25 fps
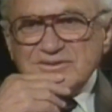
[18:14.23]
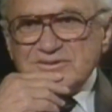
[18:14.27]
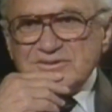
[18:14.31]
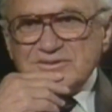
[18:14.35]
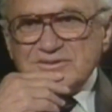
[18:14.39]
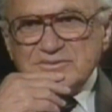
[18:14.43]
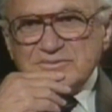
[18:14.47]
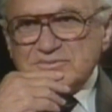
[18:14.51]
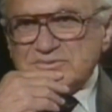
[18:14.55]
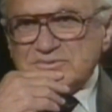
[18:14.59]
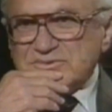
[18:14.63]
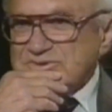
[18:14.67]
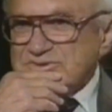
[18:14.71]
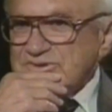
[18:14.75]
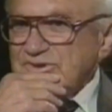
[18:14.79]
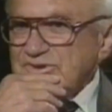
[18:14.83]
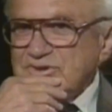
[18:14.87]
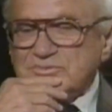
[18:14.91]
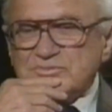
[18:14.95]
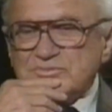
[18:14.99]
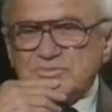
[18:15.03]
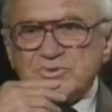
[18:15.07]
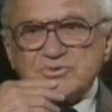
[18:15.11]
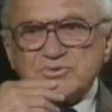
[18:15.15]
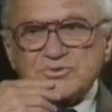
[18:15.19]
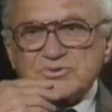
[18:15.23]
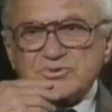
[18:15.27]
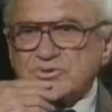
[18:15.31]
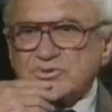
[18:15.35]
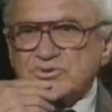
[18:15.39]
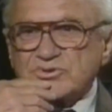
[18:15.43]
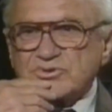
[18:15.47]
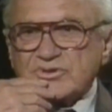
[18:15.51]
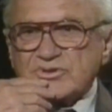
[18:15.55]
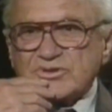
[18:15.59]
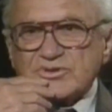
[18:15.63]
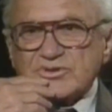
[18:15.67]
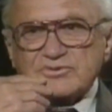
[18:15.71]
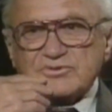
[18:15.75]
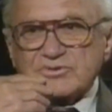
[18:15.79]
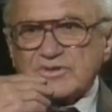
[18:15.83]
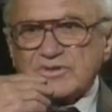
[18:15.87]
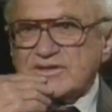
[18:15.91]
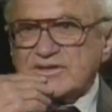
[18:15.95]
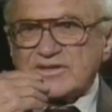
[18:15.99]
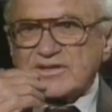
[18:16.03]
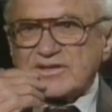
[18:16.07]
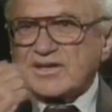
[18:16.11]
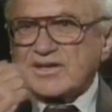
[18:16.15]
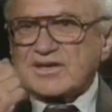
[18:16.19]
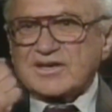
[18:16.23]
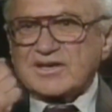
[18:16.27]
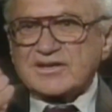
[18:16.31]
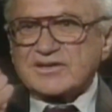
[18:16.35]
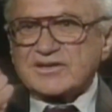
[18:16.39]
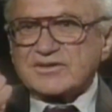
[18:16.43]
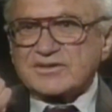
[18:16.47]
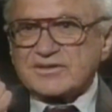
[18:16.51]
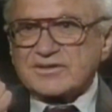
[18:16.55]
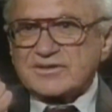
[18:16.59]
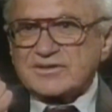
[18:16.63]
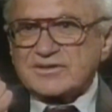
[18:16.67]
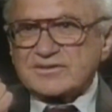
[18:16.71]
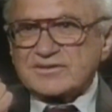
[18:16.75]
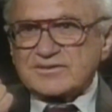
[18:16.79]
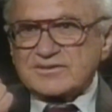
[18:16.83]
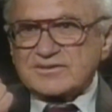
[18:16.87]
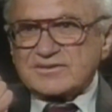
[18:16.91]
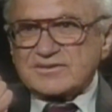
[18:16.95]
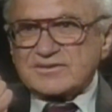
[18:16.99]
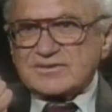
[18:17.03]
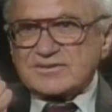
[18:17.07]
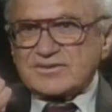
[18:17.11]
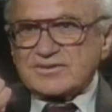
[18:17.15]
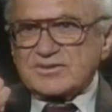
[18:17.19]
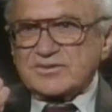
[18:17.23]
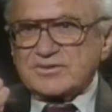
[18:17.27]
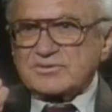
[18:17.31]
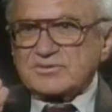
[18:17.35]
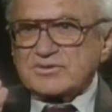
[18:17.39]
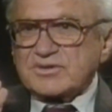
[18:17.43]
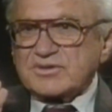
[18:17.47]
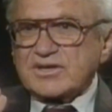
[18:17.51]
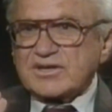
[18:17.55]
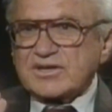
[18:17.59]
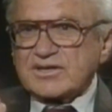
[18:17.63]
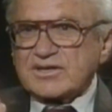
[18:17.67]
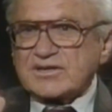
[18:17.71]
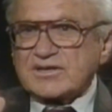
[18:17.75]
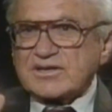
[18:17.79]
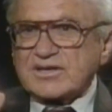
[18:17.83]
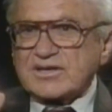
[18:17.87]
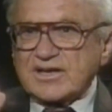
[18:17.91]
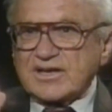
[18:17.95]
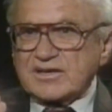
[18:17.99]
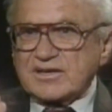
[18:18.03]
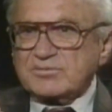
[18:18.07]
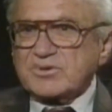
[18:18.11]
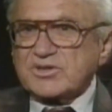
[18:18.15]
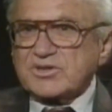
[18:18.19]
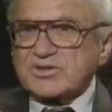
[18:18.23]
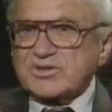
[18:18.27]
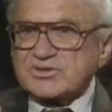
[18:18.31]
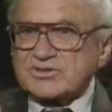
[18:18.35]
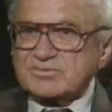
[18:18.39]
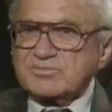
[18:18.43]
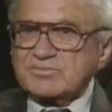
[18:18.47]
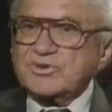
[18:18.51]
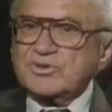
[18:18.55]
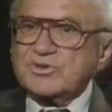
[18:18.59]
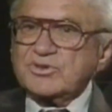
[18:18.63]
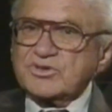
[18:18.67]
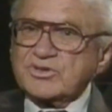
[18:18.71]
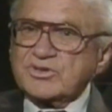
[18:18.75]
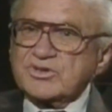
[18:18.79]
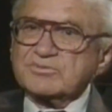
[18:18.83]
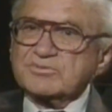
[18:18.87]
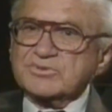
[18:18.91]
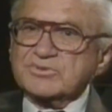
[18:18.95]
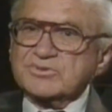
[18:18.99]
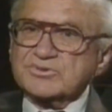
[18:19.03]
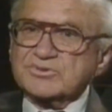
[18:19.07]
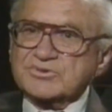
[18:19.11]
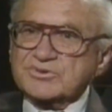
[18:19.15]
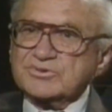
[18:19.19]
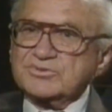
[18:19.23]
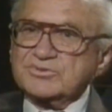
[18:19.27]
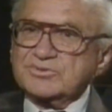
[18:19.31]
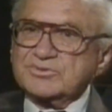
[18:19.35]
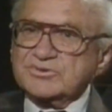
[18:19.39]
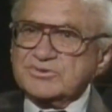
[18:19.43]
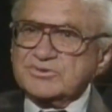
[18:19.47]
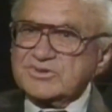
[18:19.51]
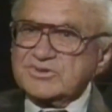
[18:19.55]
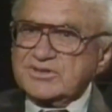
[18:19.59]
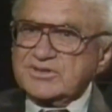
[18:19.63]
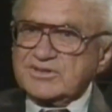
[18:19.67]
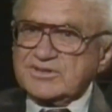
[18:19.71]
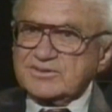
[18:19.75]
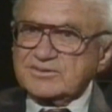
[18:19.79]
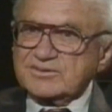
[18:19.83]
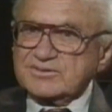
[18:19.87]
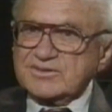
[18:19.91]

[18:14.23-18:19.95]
was almost surely a great deal higher than you can get in any but a small number of schools now.